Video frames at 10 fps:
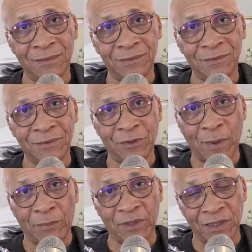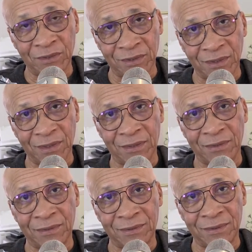So my prediction
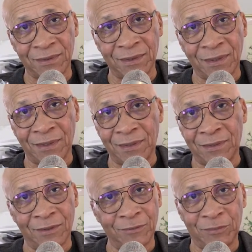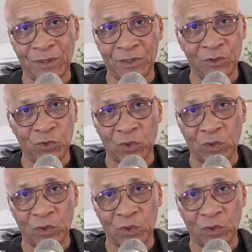is, please don't